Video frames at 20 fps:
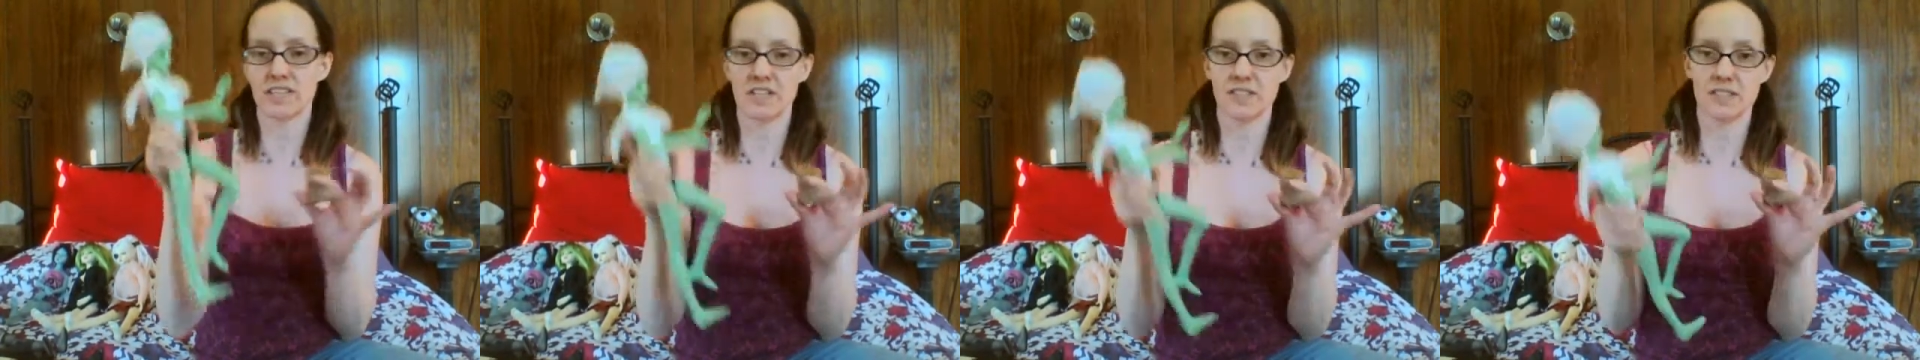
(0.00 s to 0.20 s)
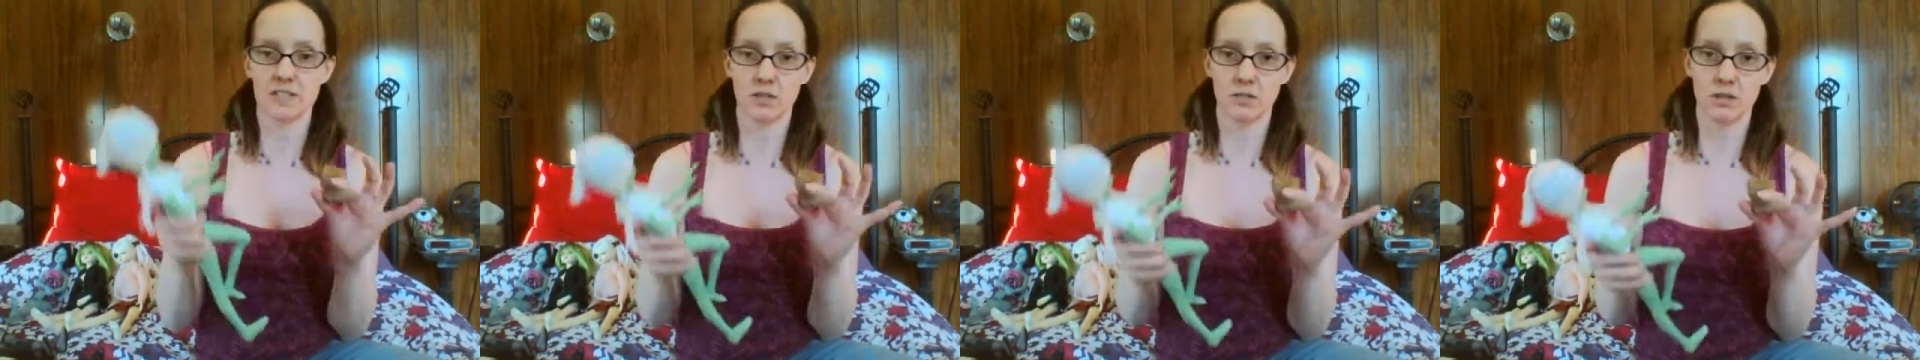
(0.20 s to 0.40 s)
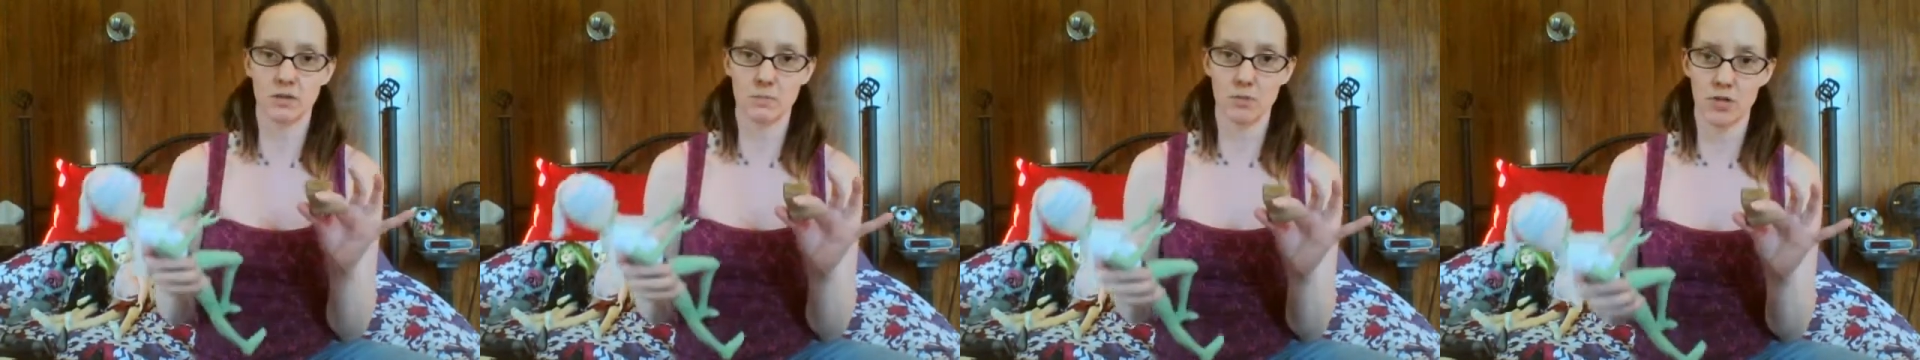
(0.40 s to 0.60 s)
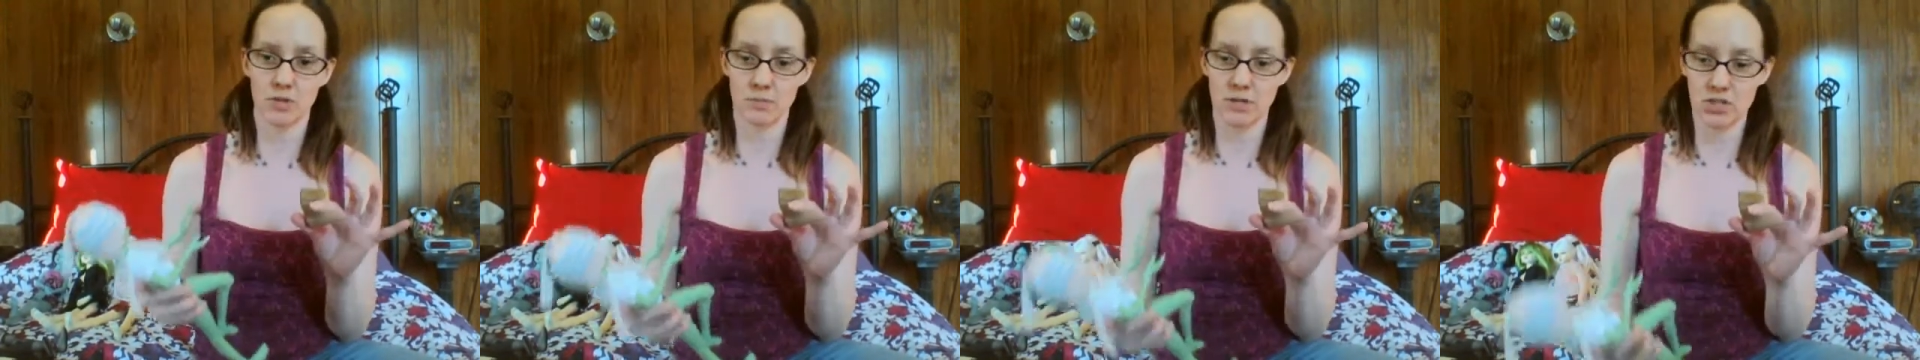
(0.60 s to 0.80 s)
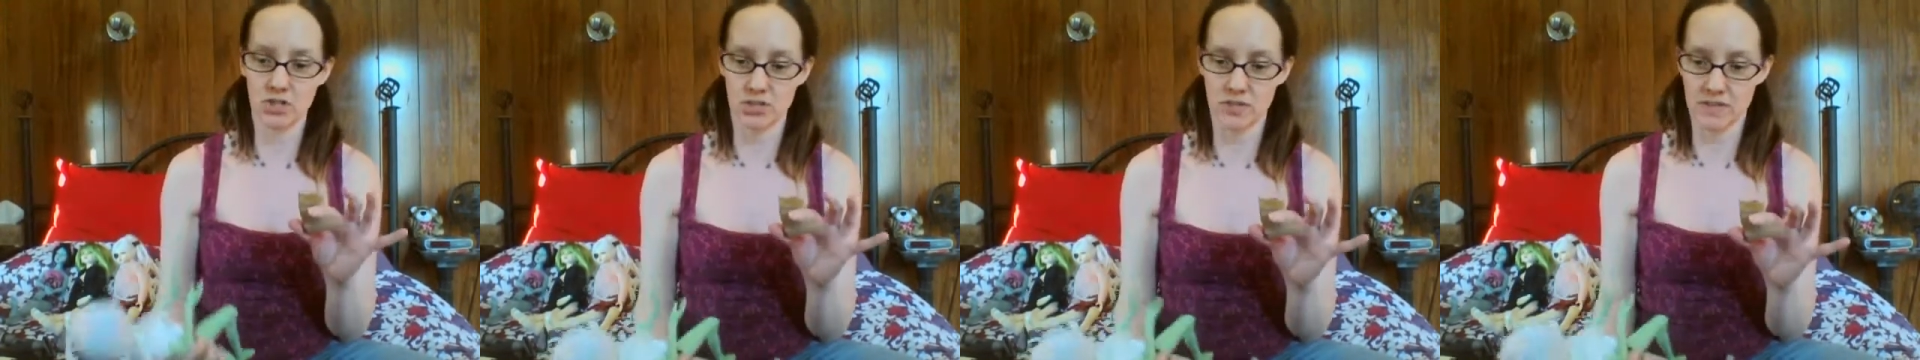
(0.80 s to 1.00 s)
that's only pretty
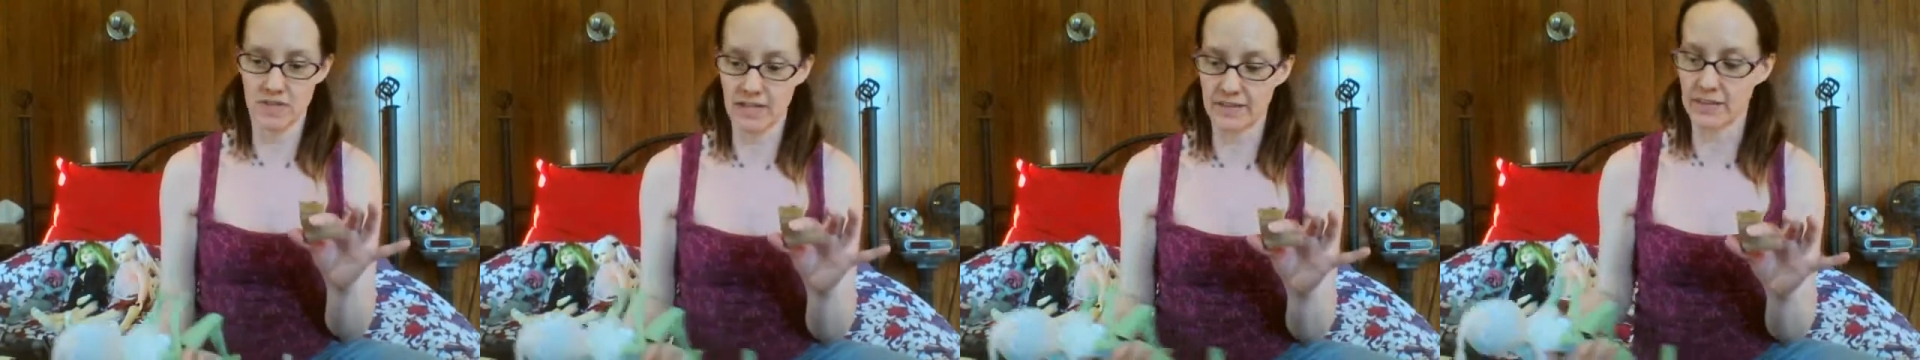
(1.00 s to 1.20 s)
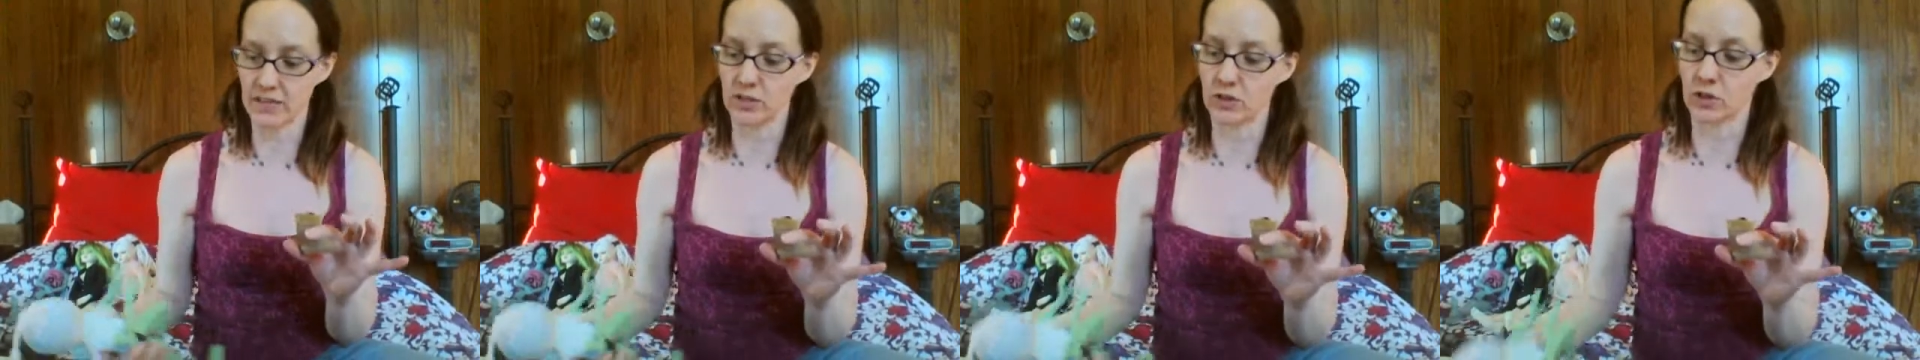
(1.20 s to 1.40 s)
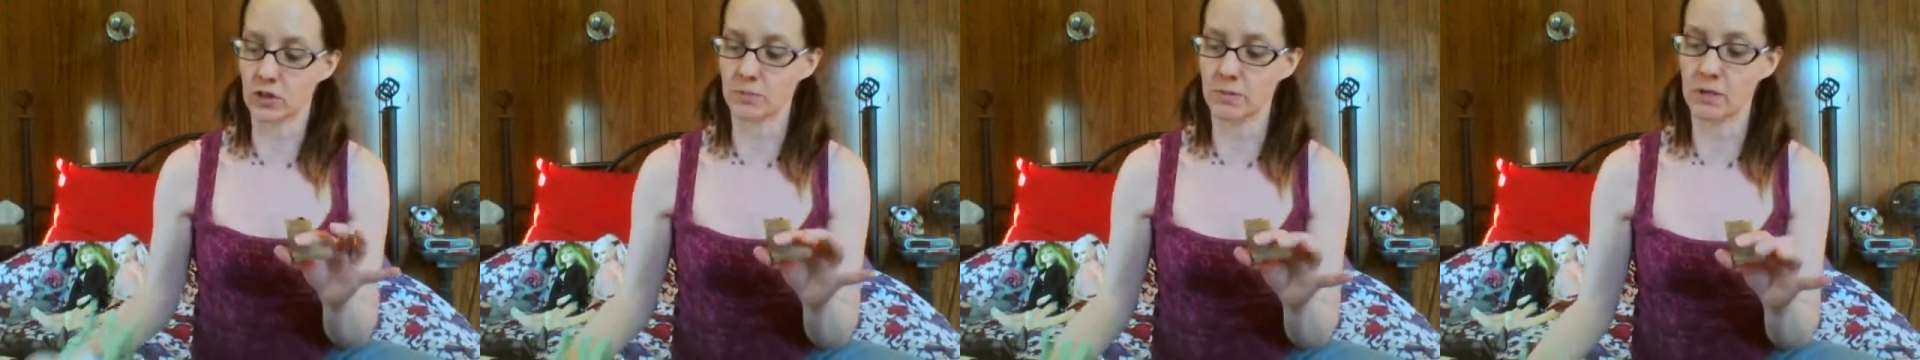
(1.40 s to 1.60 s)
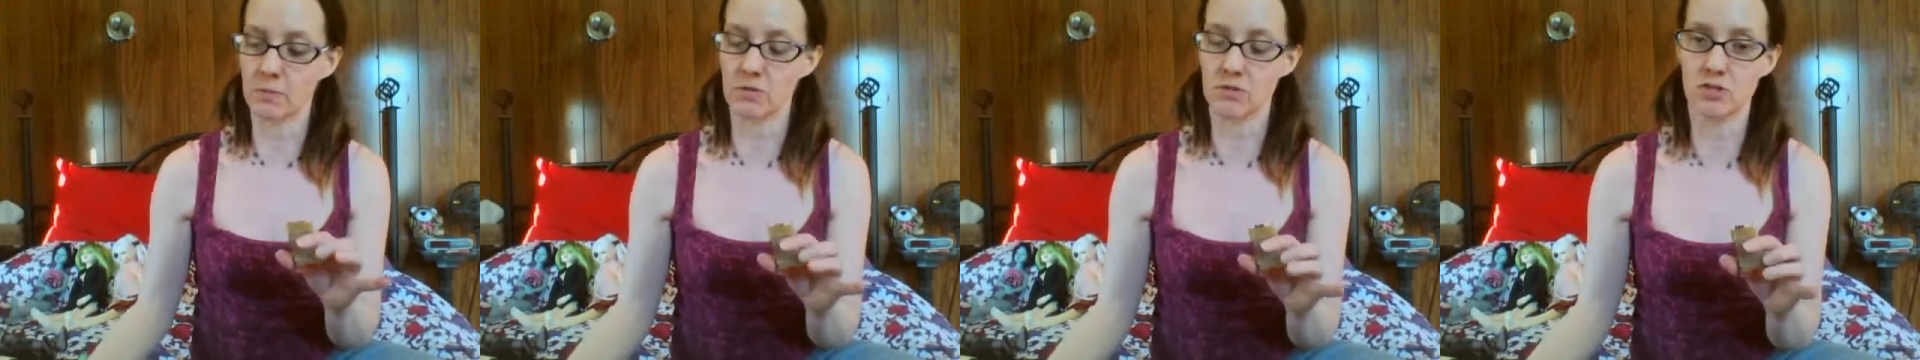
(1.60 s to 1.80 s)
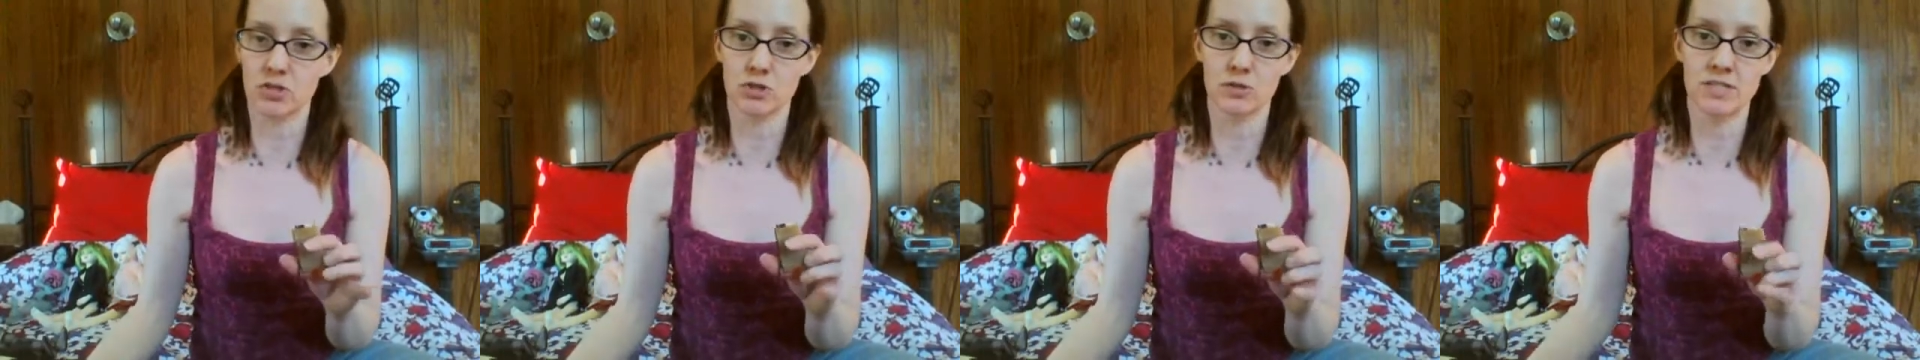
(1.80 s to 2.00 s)
much the thing that you're going to be
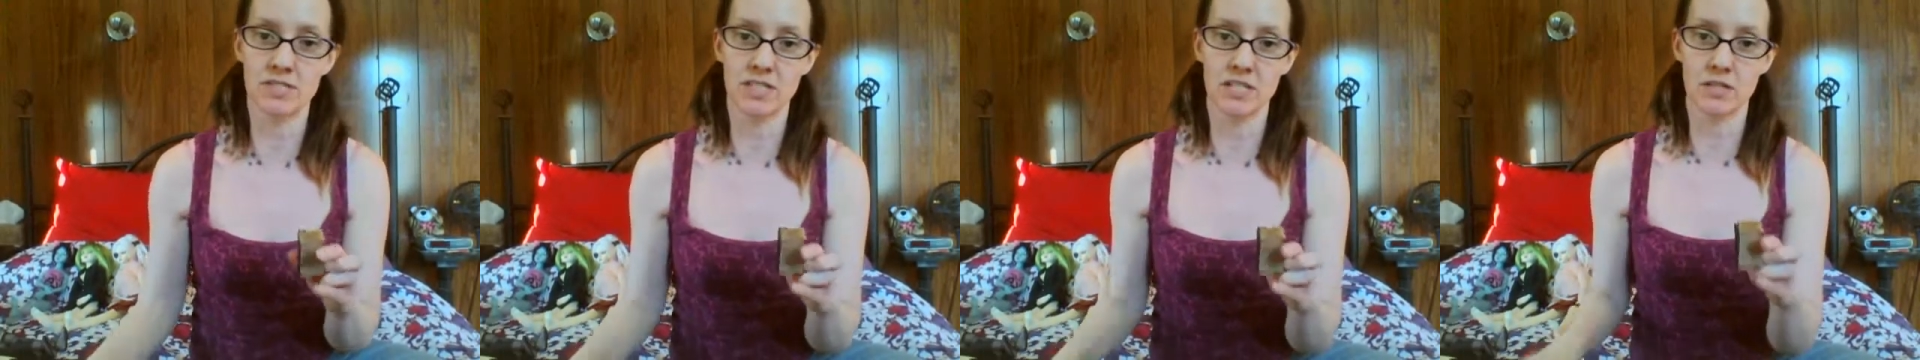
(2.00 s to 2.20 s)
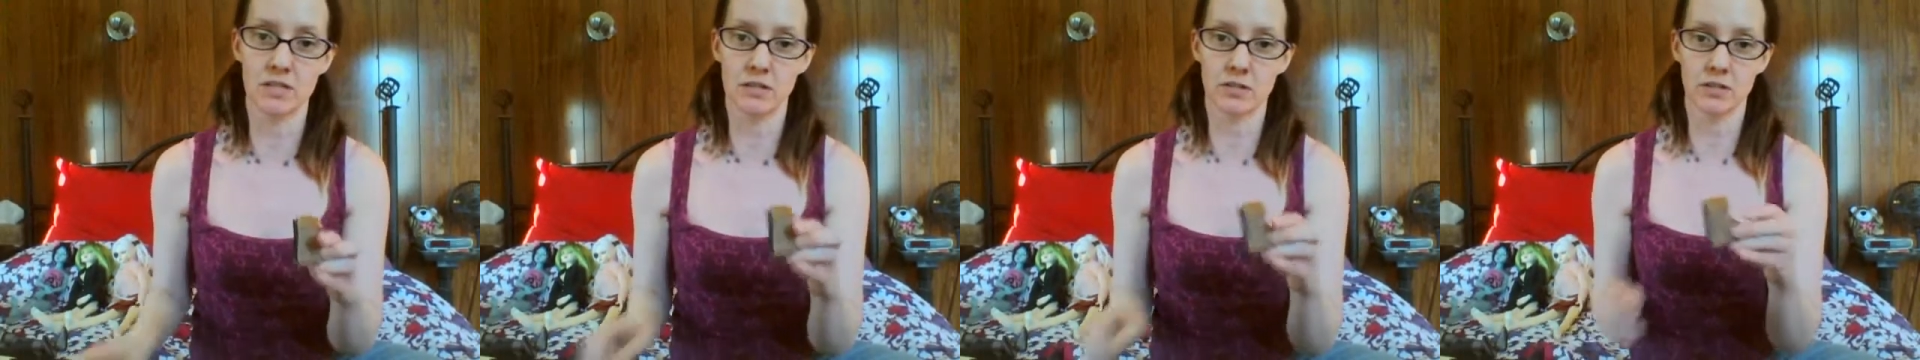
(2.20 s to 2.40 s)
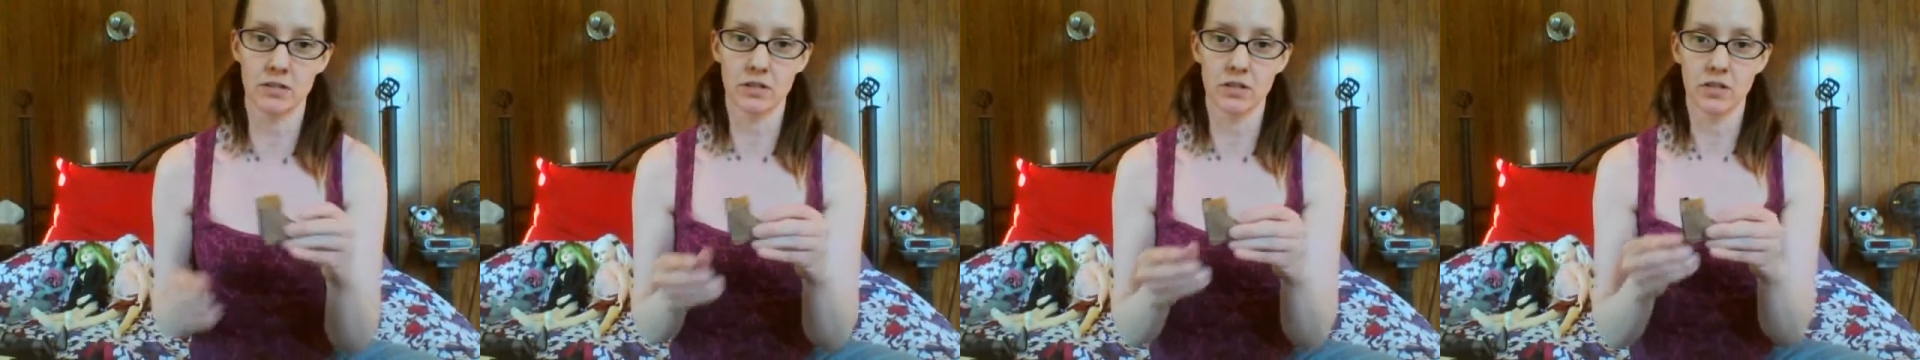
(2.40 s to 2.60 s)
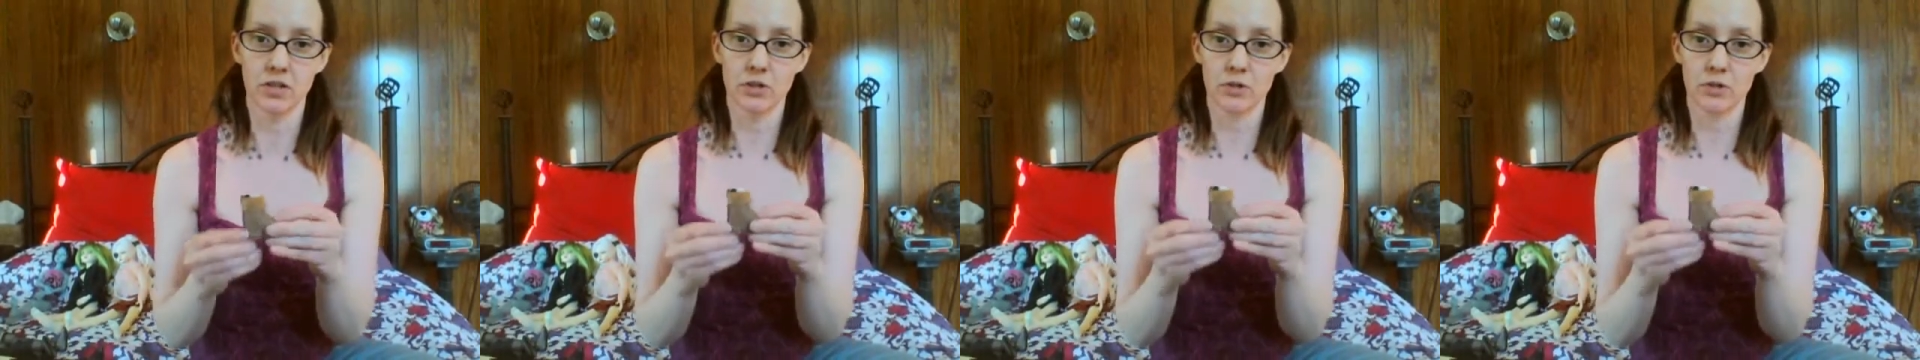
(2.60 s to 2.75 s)
able to do is either